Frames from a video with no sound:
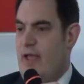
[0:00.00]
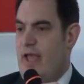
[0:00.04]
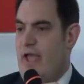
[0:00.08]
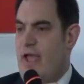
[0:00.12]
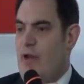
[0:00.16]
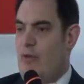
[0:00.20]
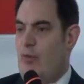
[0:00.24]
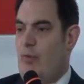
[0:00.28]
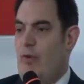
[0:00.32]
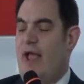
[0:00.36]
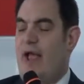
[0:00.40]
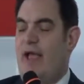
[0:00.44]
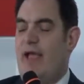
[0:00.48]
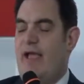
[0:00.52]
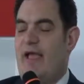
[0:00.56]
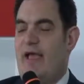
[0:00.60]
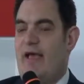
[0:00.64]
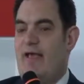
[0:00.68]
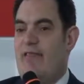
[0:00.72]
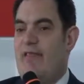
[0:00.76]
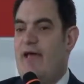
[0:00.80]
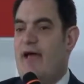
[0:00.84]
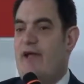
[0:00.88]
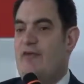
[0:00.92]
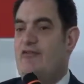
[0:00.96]
And
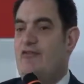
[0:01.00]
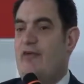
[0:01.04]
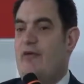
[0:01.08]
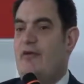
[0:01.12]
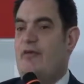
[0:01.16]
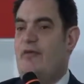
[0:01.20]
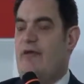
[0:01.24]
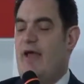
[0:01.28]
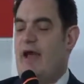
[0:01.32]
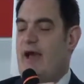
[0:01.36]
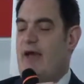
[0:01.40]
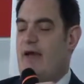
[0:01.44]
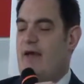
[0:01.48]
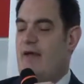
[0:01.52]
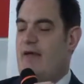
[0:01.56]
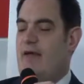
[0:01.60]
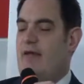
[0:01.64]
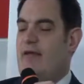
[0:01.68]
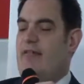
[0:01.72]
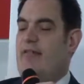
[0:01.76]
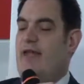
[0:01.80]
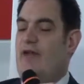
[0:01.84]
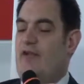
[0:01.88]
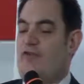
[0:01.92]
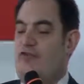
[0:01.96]

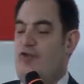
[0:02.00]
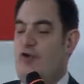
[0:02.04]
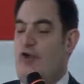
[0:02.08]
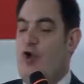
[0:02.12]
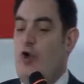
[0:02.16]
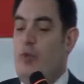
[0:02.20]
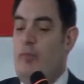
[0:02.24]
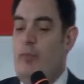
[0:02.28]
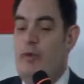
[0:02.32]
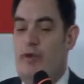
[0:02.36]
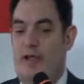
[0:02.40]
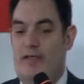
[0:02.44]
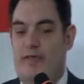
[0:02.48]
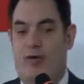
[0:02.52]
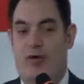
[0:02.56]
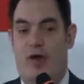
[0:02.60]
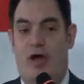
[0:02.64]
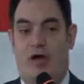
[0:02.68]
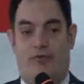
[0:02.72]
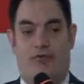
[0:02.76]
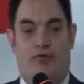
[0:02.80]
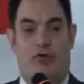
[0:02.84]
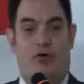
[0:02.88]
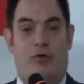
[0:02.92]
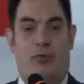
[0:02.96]
that should open either
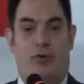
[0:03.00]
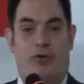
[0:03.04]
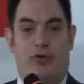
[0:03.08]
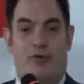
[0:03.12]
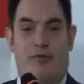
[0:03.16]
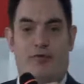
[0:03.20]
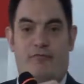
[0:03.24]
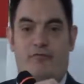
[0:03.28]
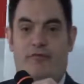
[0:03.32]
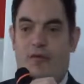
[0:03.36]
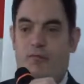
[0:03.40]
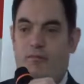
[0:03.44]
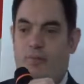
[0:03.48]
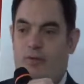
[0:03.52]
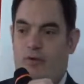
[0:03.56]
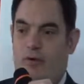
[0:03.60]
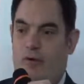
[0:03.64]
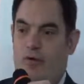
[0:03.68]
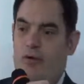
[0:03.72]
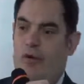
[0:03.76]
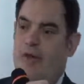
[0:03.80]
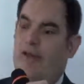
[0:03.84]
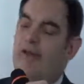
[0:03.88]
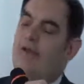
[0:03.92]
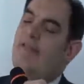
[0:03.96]
October or
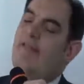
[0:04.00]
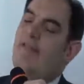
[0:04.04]
November.